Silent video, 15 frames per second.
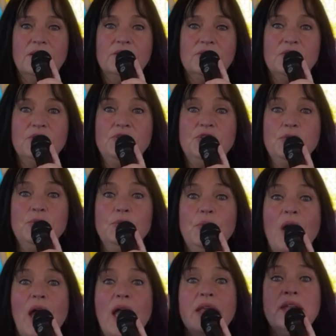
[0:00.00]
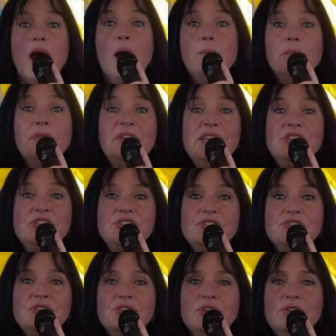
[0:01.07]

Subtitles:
To do an upreach,